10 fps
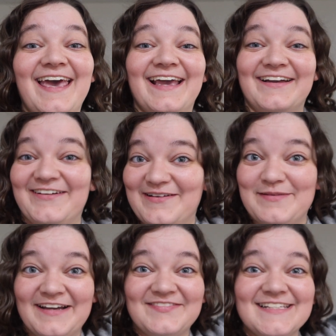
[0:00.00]
and go get
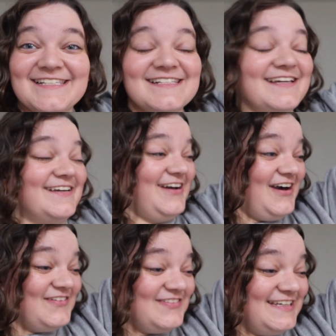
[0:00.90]
breakfast and
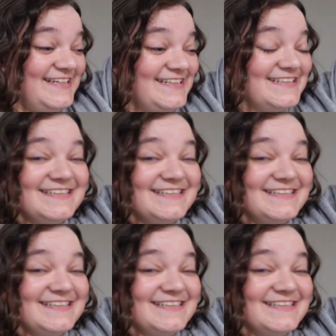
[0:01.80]
coffee